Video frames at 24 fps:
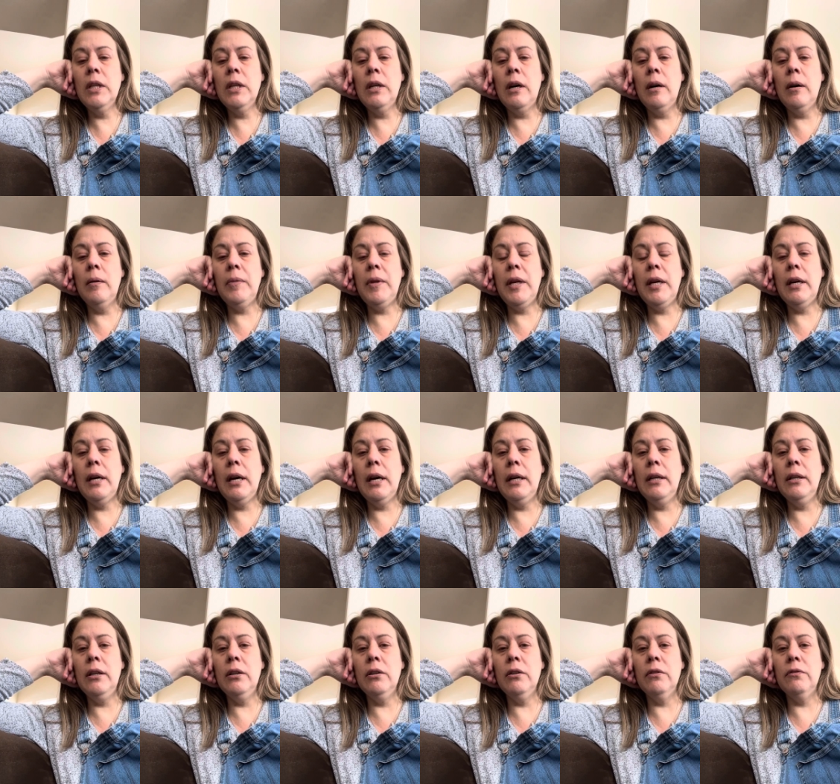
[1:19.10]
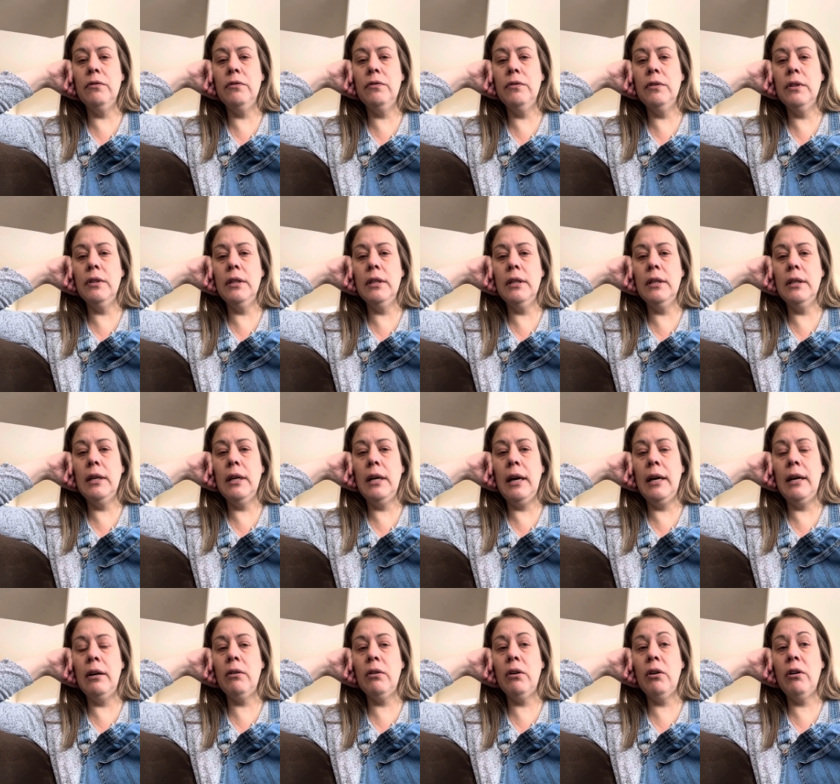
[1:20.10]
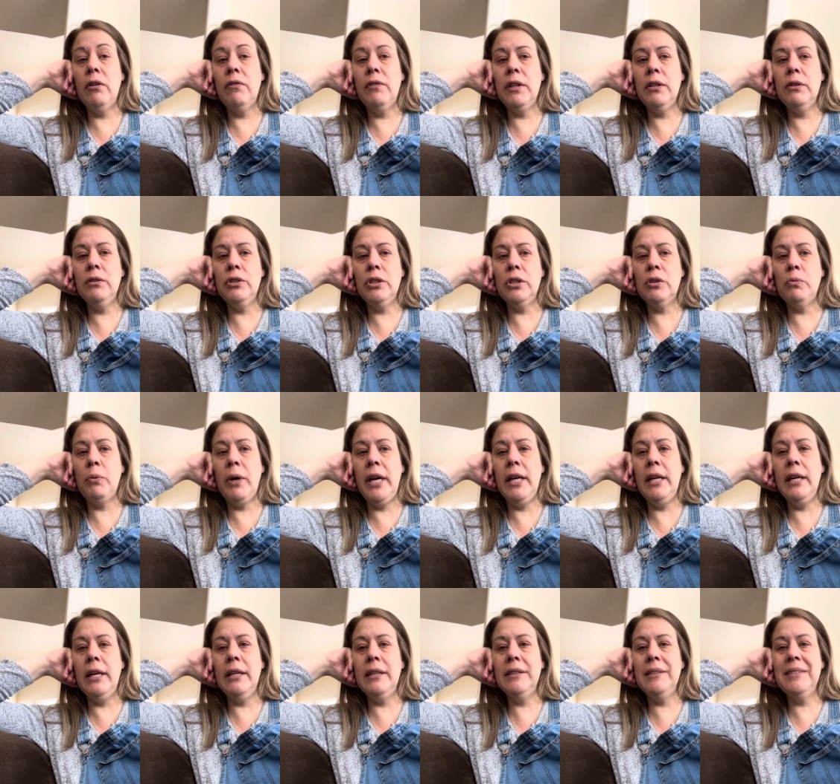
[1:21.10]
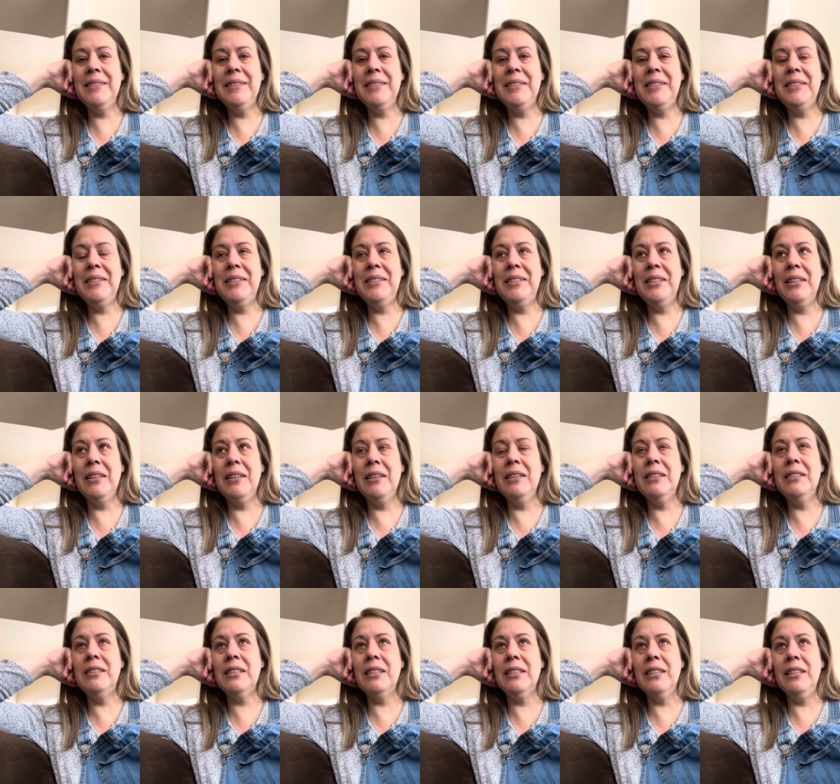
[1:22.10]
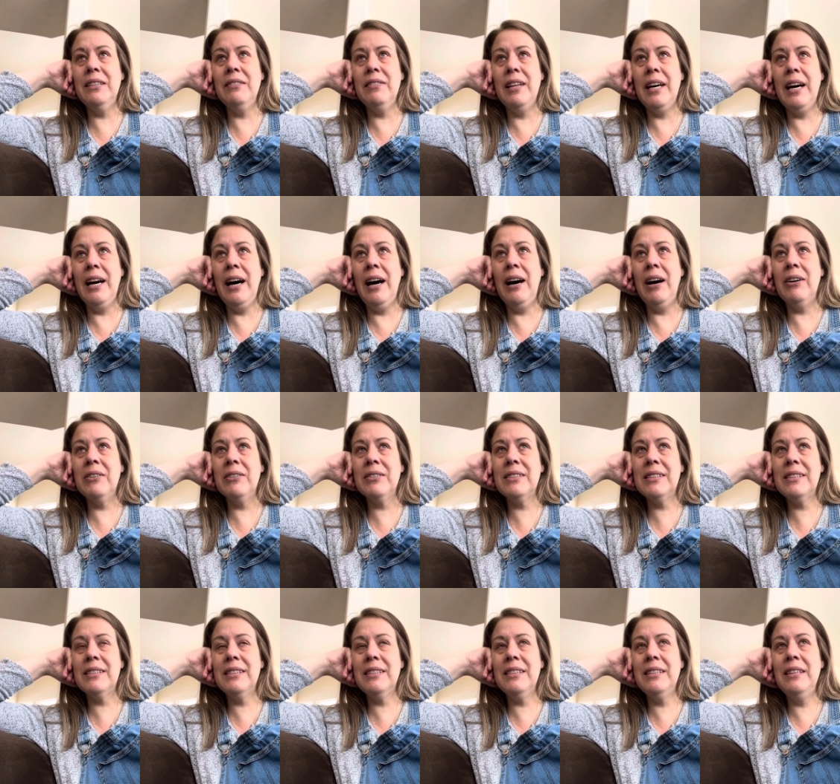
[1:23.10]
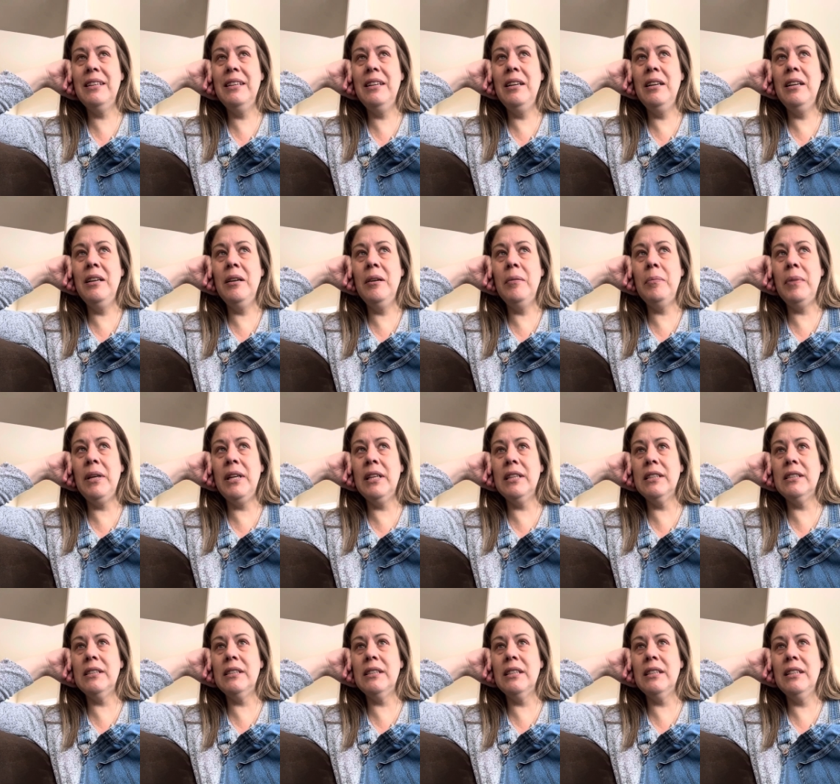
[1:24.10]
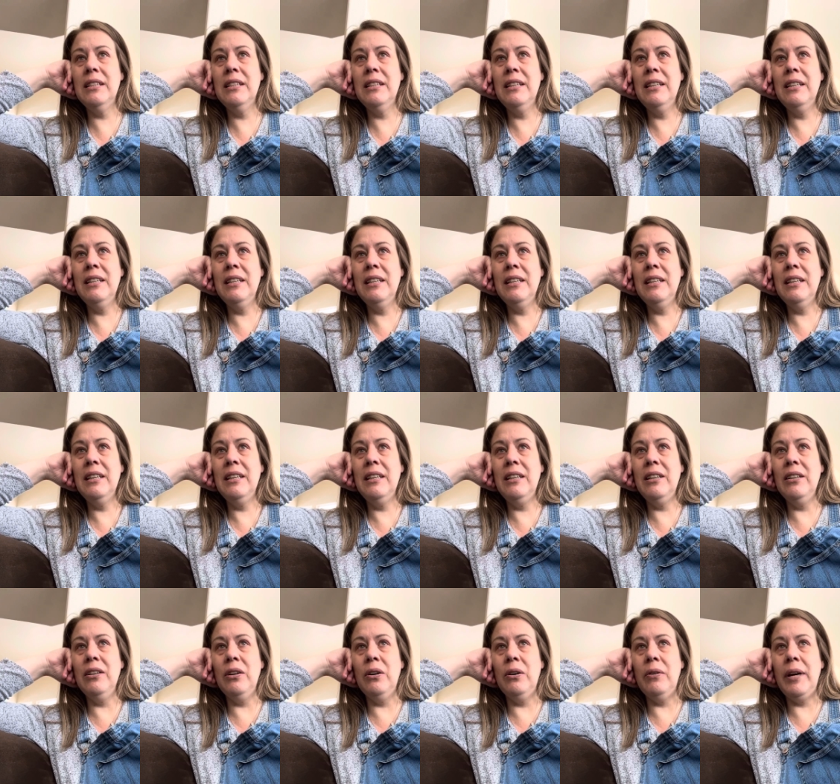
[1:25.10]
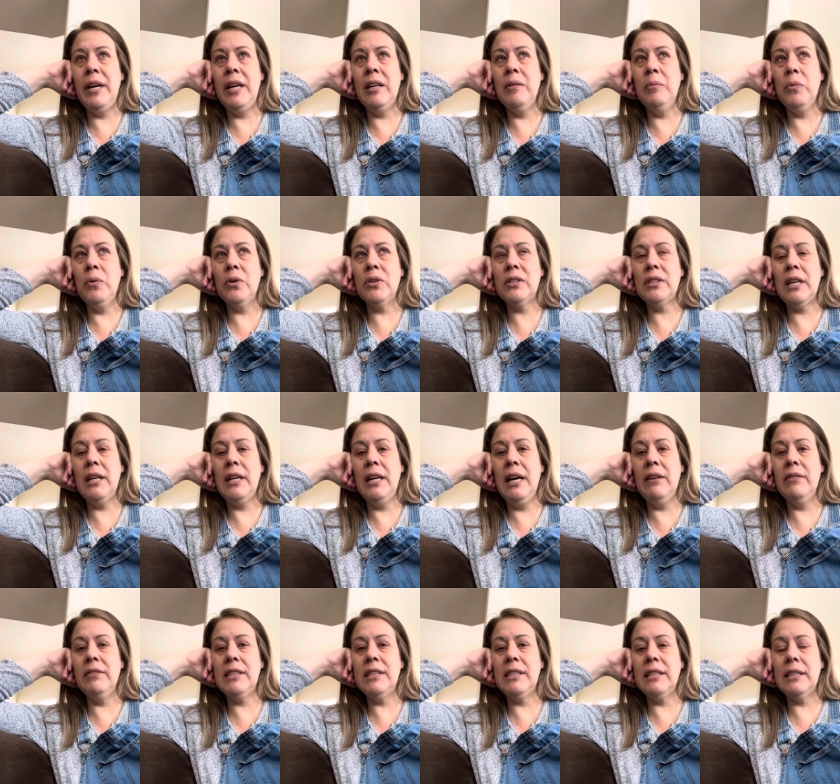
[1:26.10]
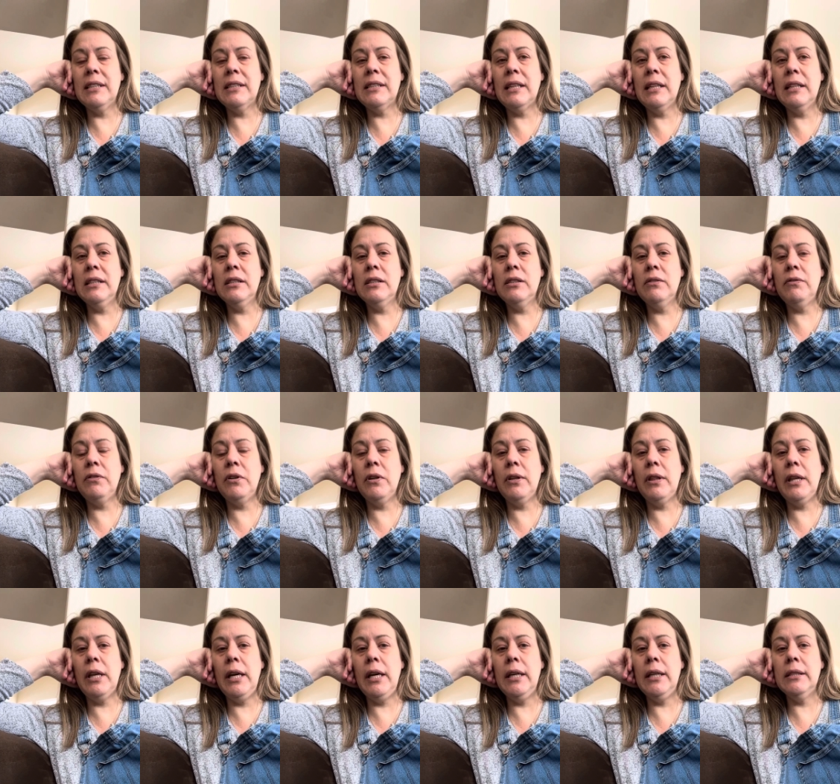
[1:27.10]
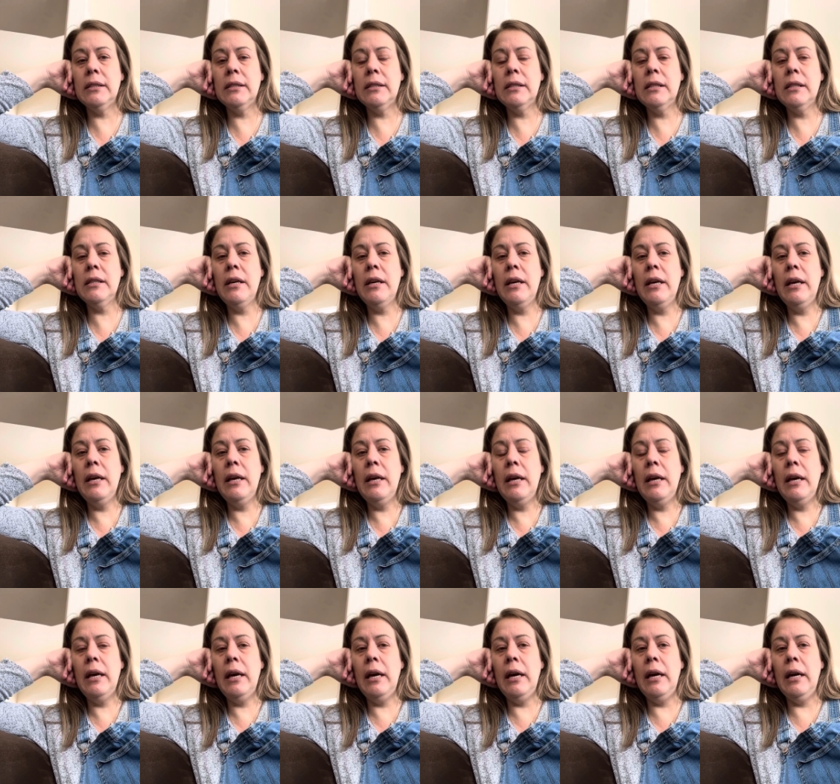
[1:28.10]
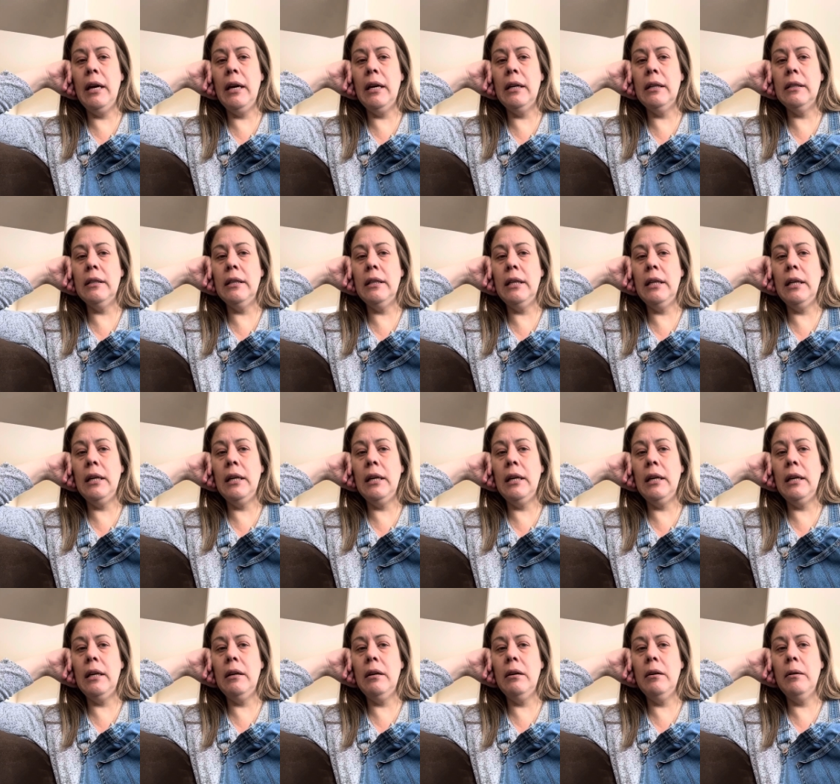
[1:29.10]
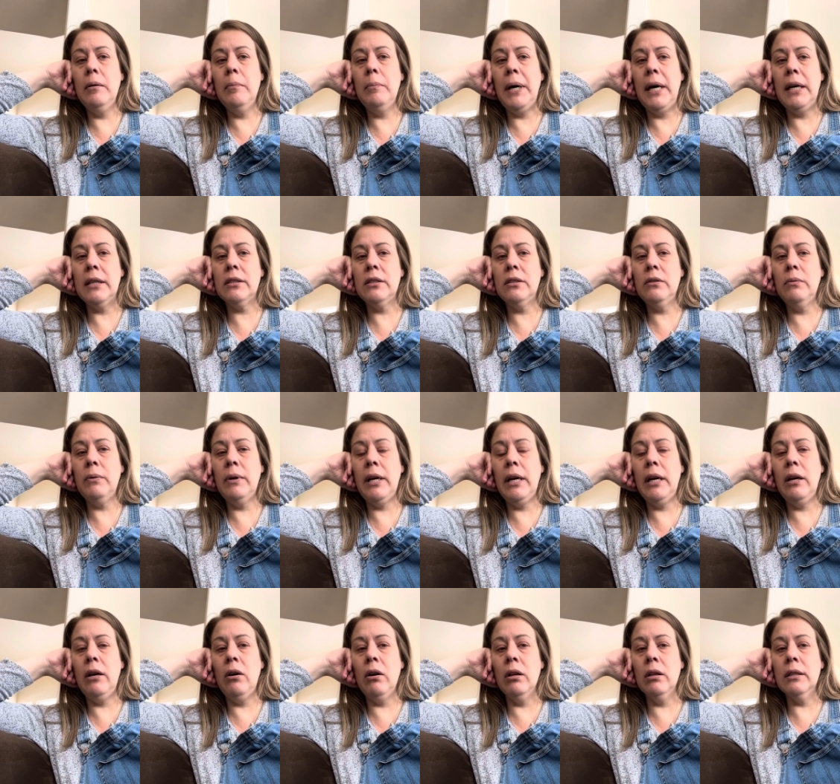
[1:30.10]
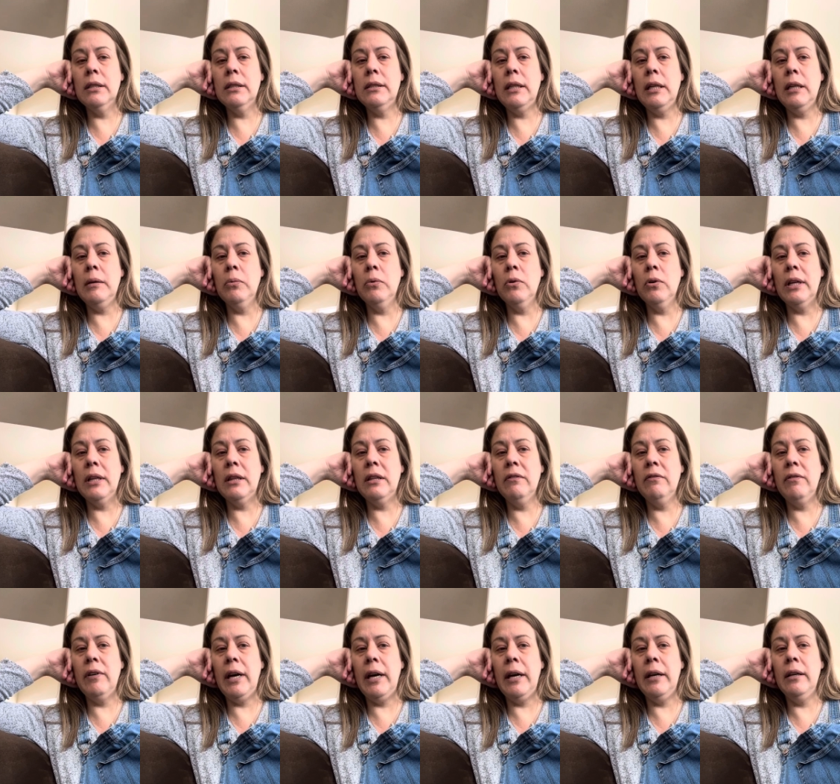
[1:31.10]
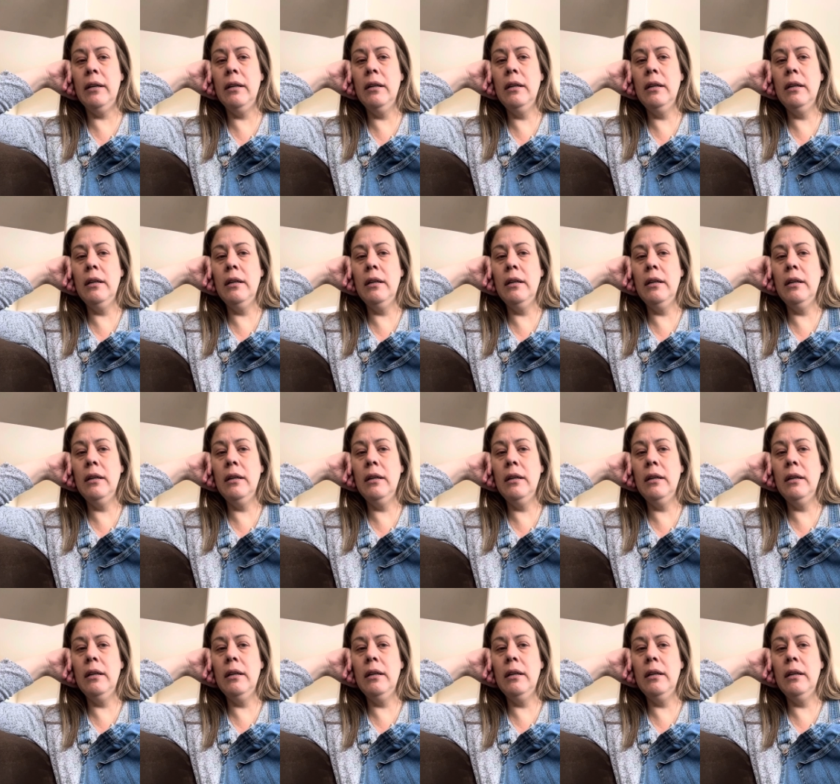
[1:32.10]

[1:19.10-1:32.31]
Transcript: um, they kind of, I don't know if he was just waiting to, to leave the house, because, you know, animals kind of have a sixth sense for things, and he passed away on the table at the vet.